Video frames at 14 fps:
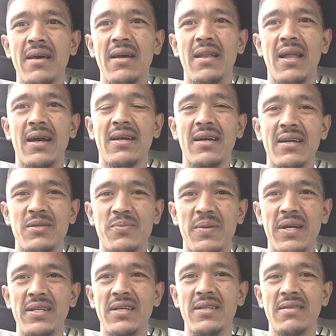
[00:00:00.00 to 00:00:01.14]
like I
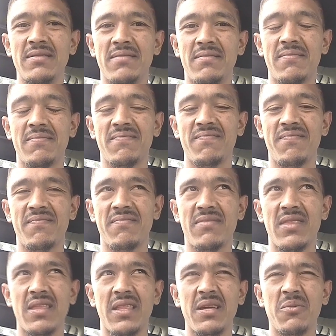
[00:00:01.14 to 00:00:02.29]
explained in,
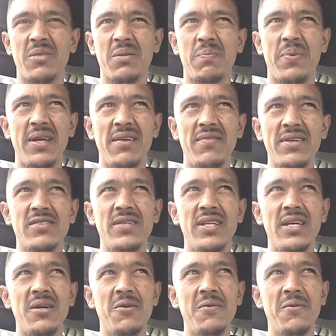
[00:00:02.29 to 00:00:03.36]
I think it was the previous video.